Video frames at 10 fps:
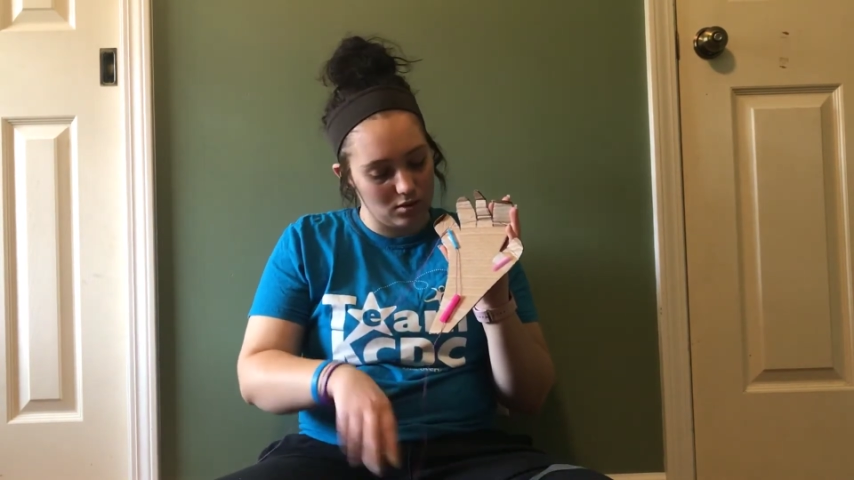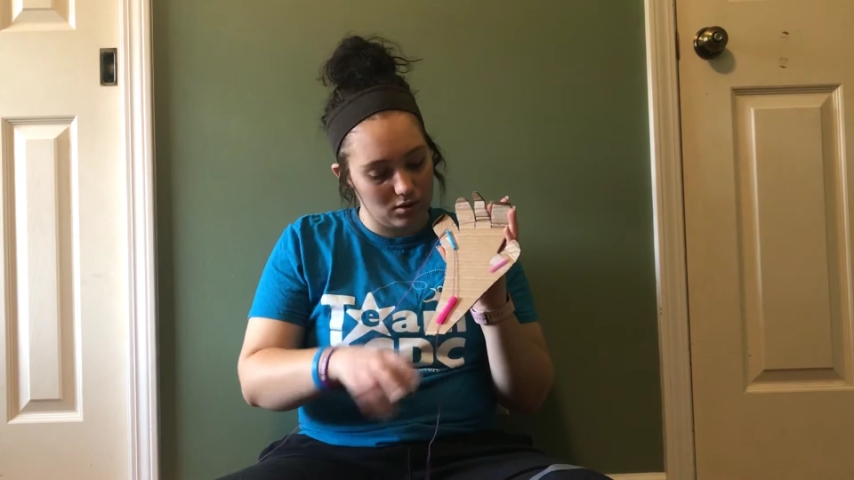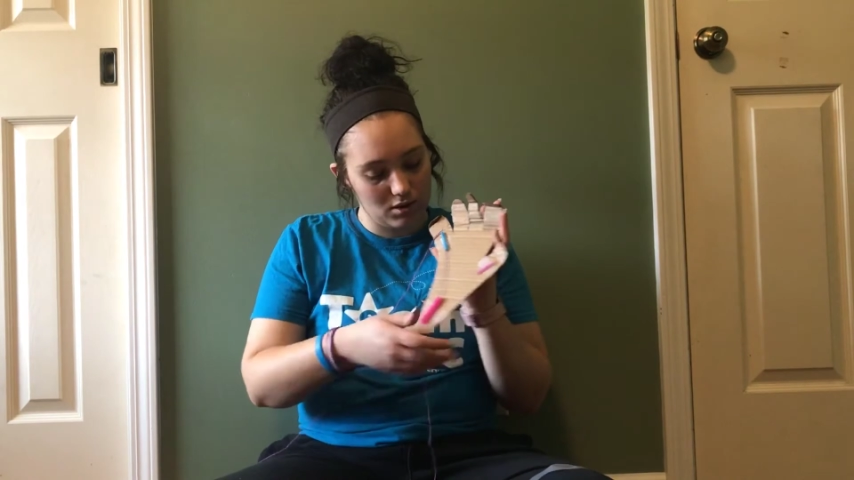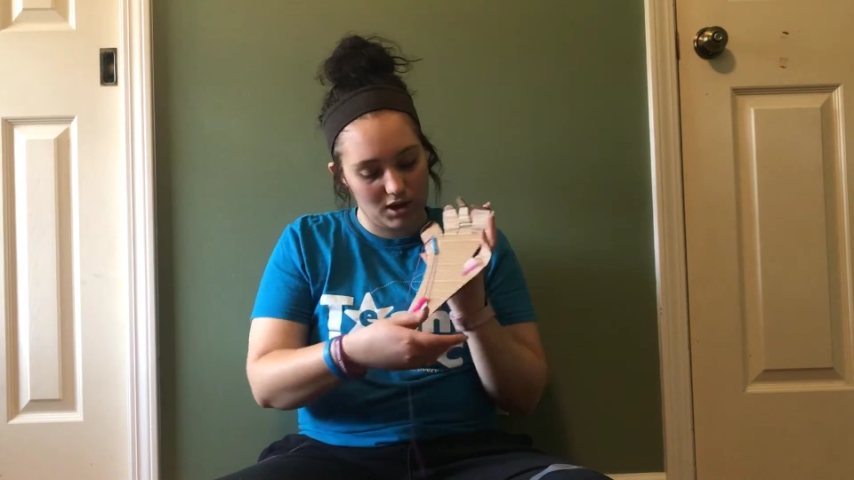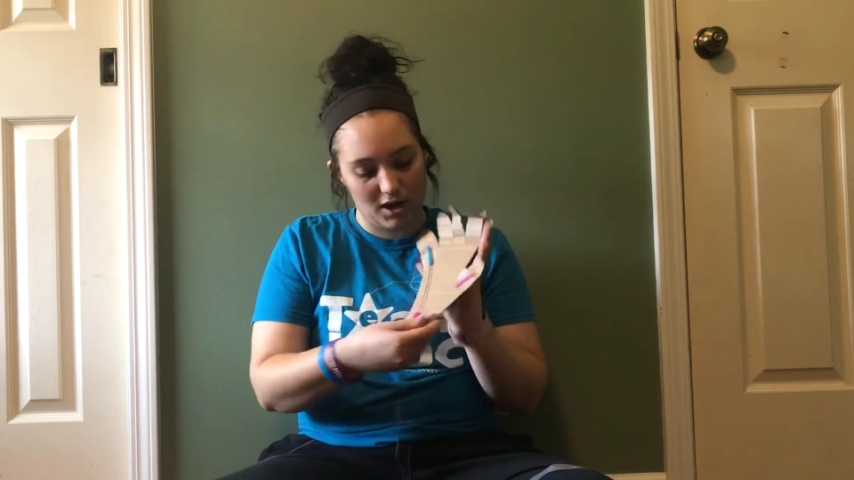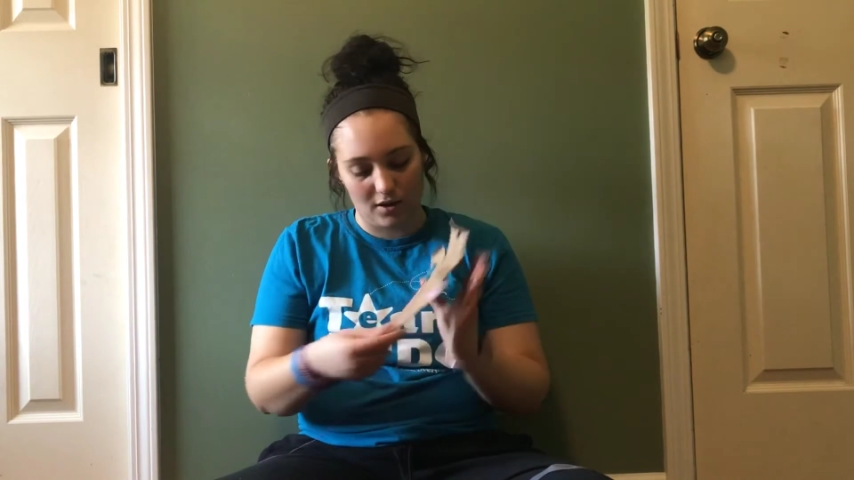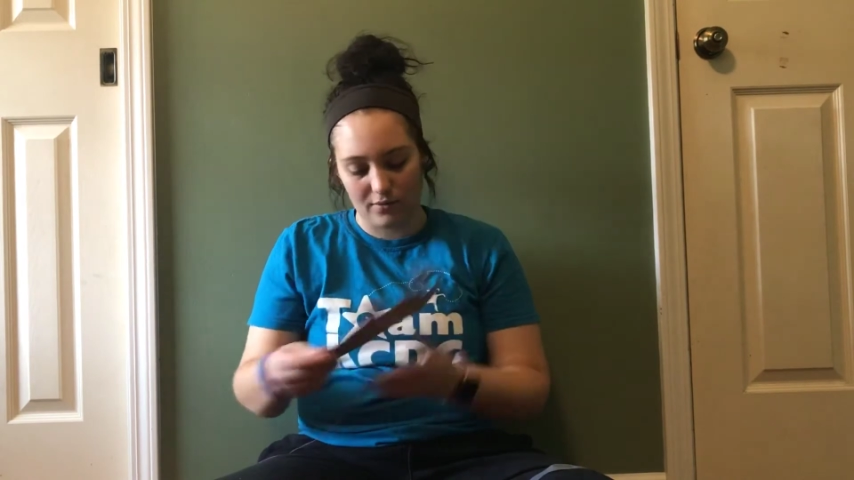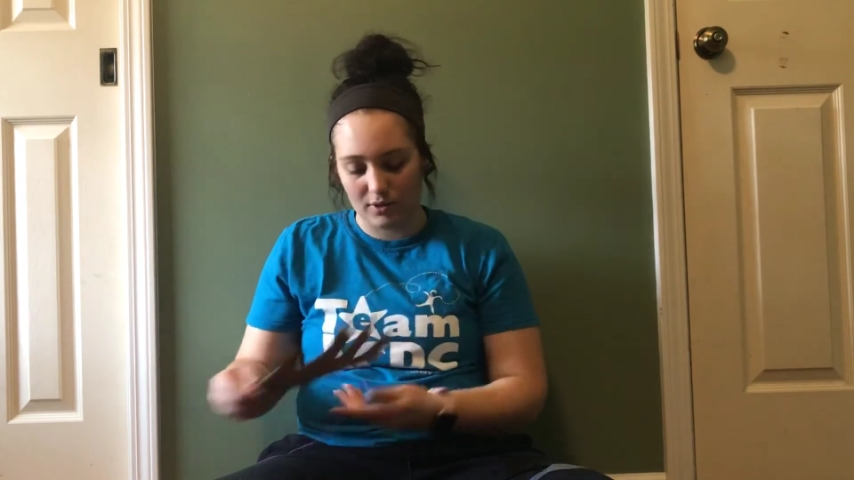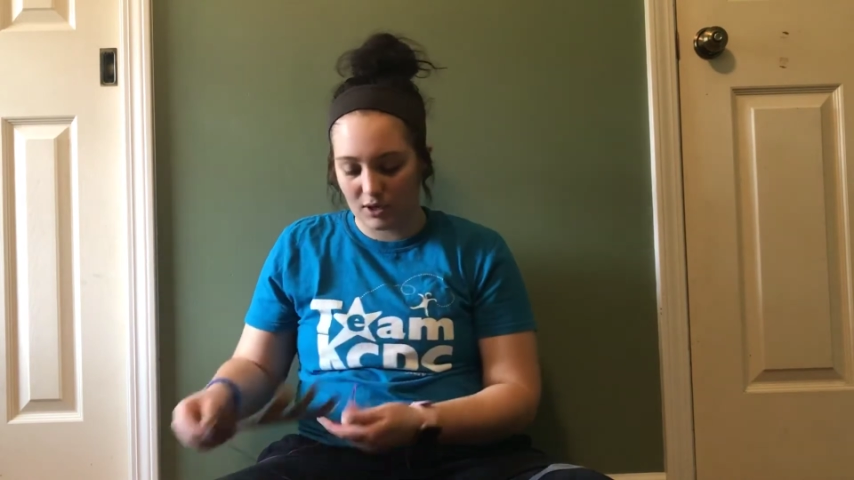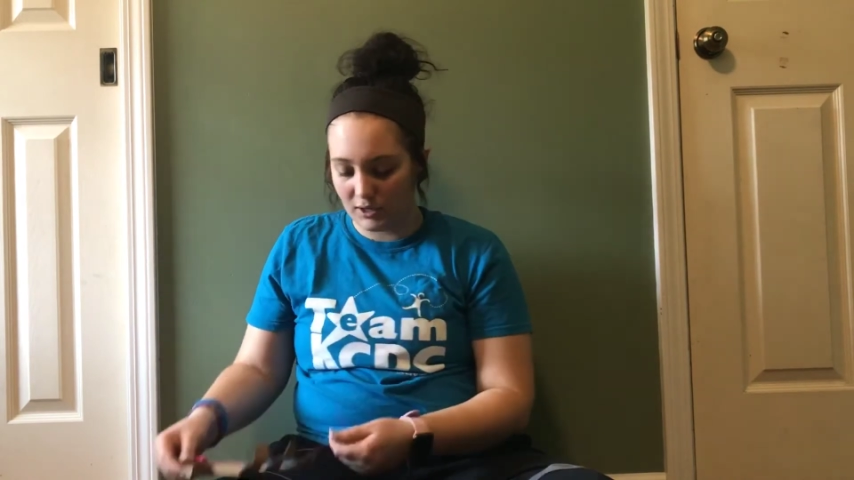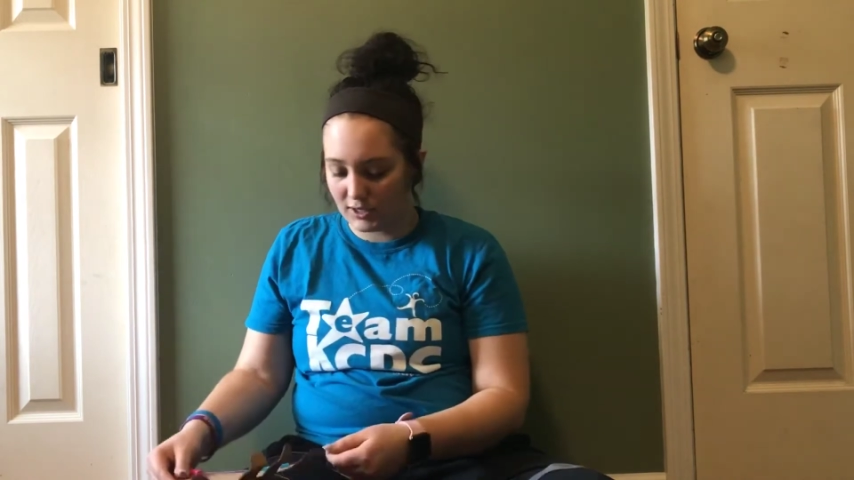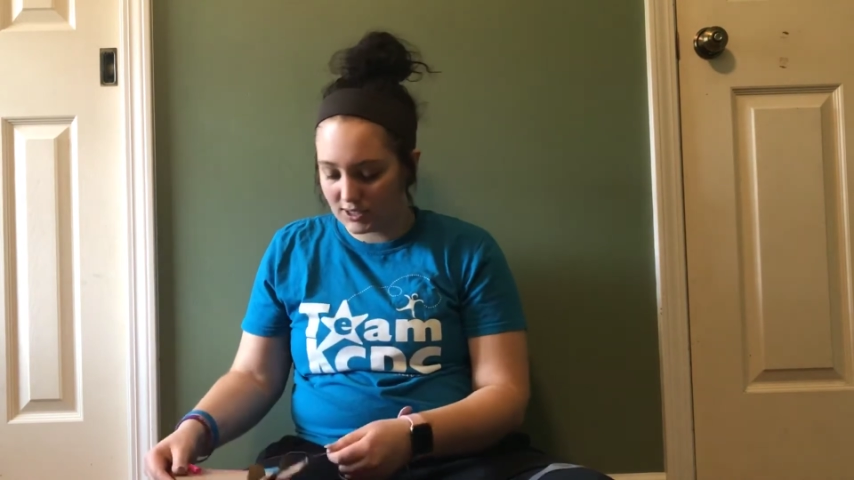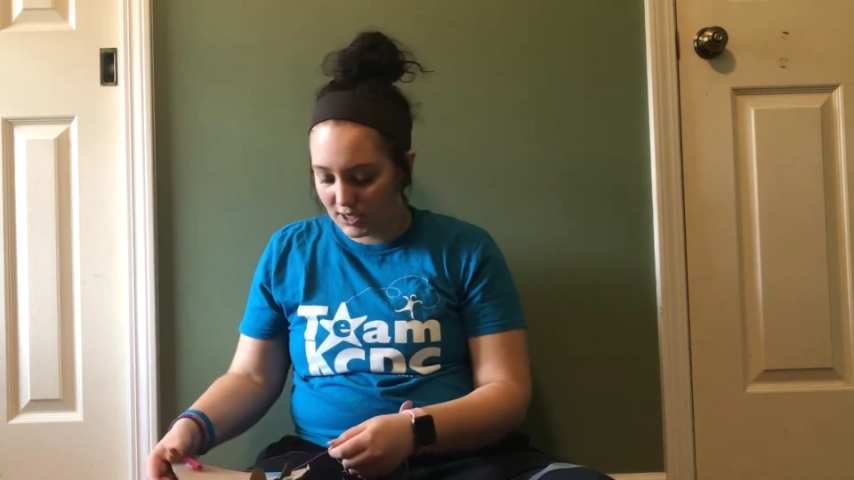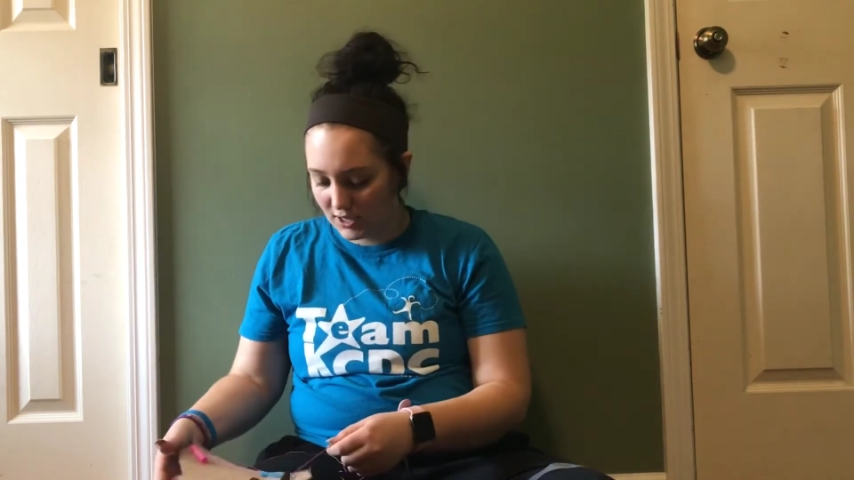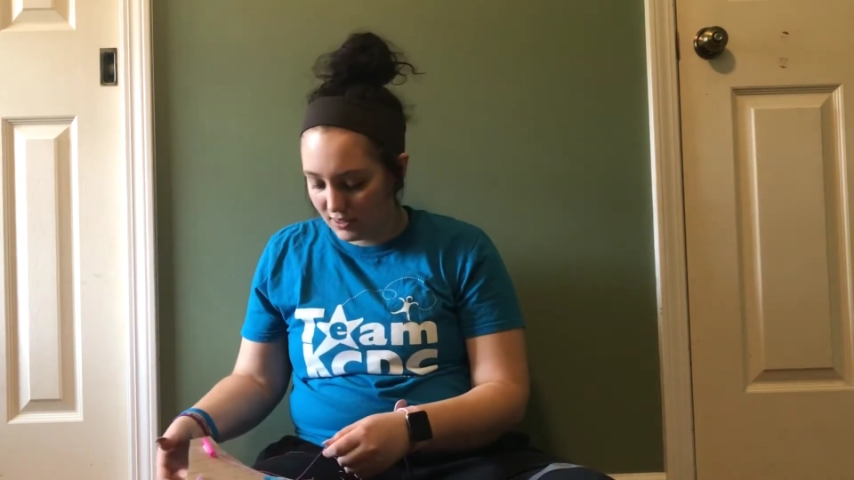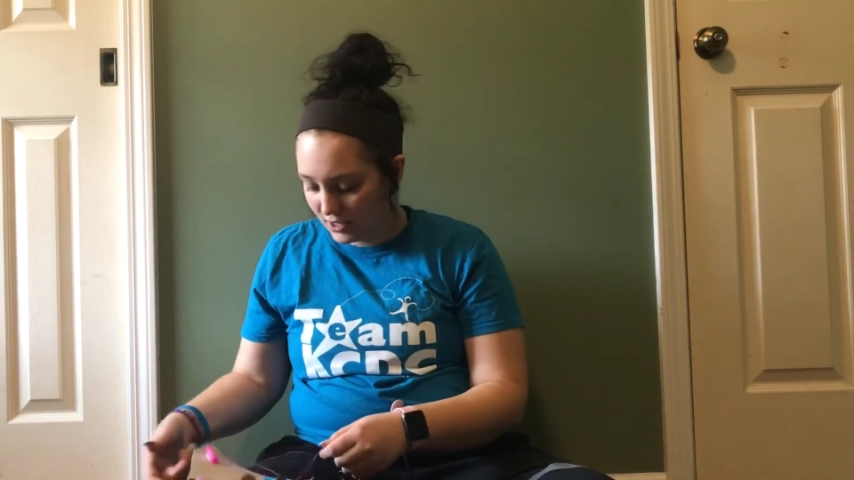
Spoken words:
Now you're going to cut that